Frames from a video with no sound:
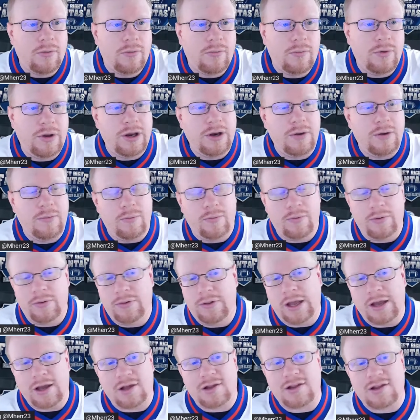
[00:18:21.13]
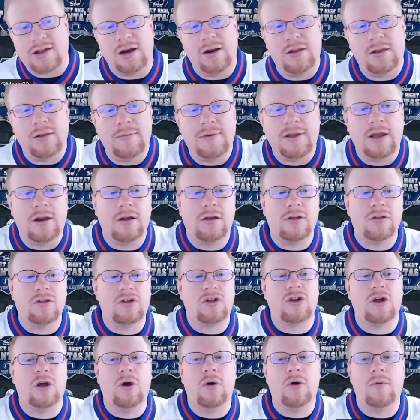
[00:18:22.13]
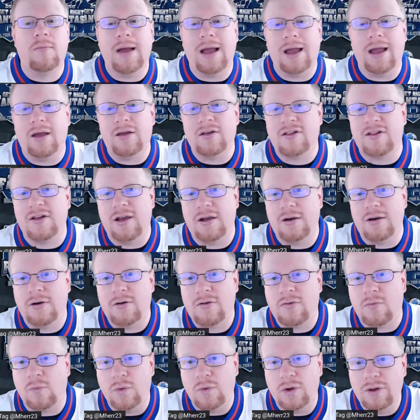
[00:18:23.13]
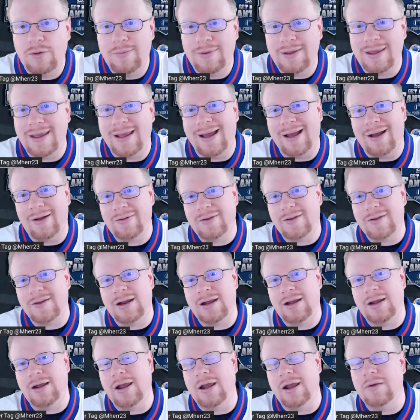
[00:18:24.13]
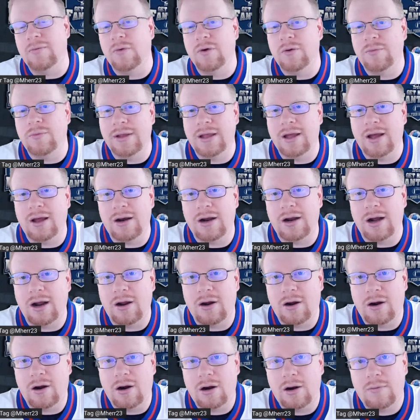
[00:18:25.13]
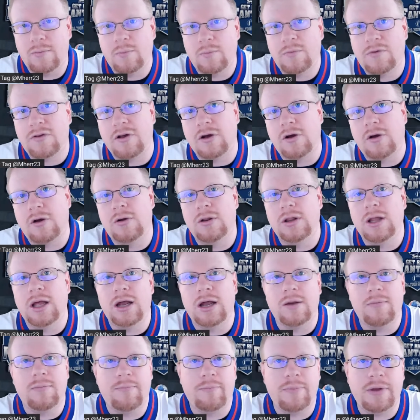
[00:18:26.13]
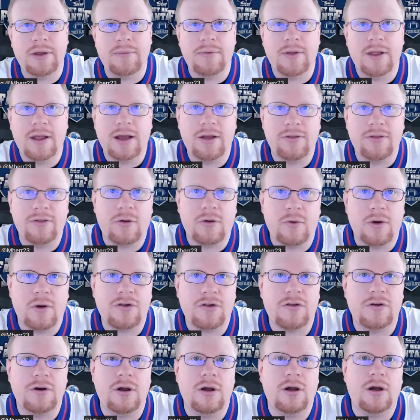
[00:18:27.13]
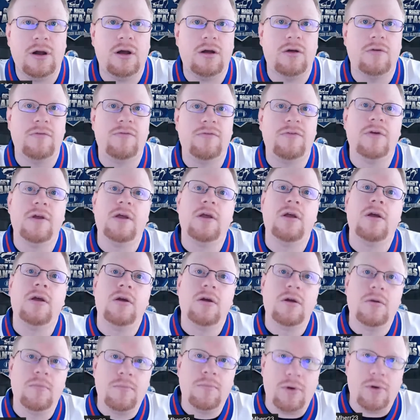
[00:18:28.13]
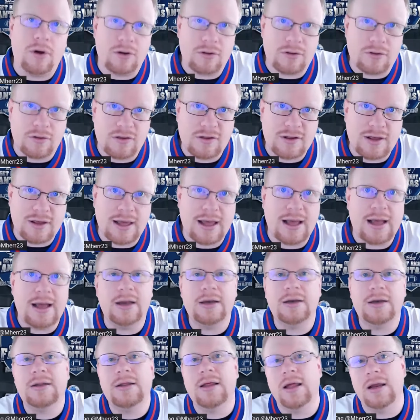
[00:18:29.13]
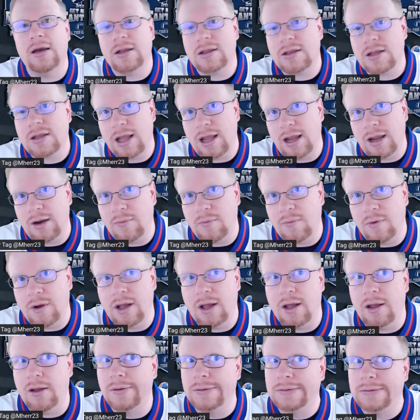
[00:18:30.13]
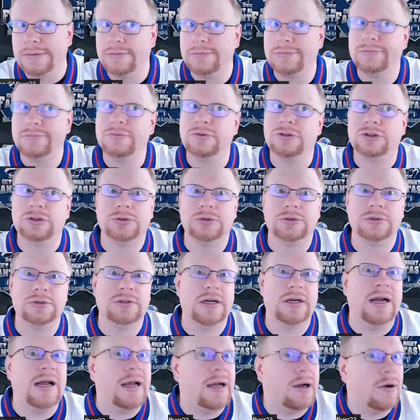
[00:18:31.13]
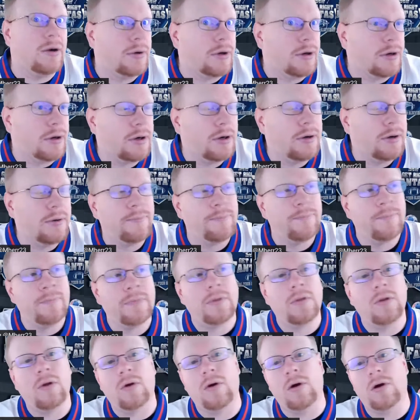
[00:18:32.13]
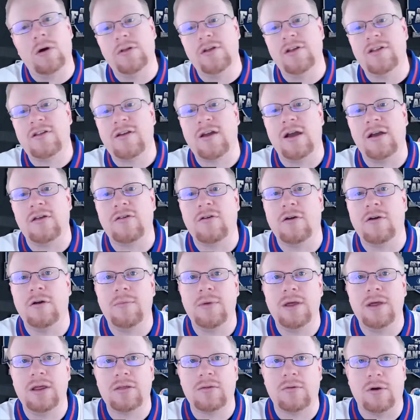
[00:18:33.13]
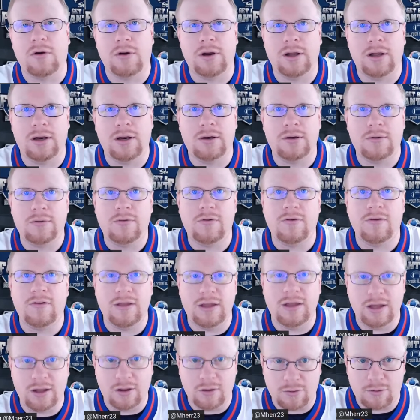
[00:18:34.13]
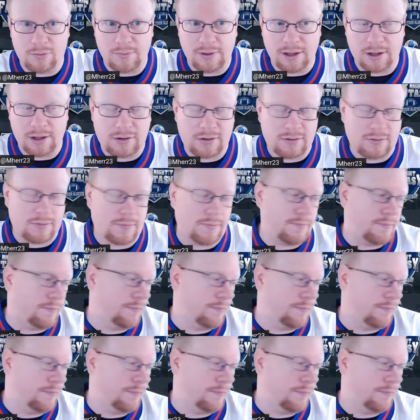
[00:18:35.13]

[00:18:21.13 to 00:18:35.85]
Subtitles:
like I said in the beginning of the show, Miles Sanders will be out today and will be on IR. So a lot of people had the question of Boston Scott, Kenneth Gainwell, Jordan Howard. All these guys are going to be thrown in to the Eagles mix.